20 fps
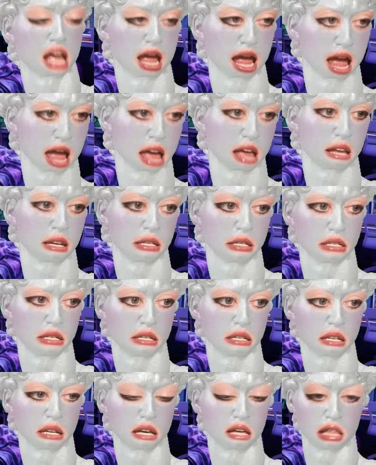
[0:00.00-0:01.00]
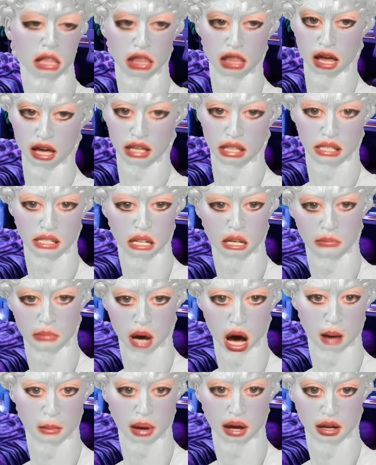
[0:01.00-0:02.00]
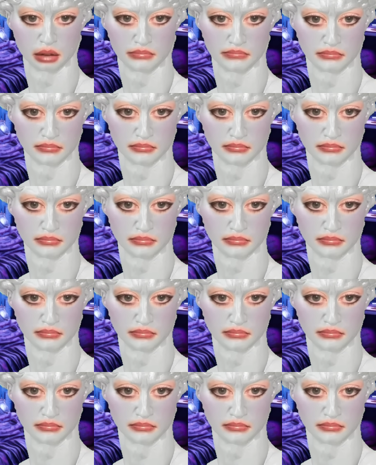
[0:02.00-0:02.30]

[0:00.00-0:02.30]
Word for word: end, thanks to Mama.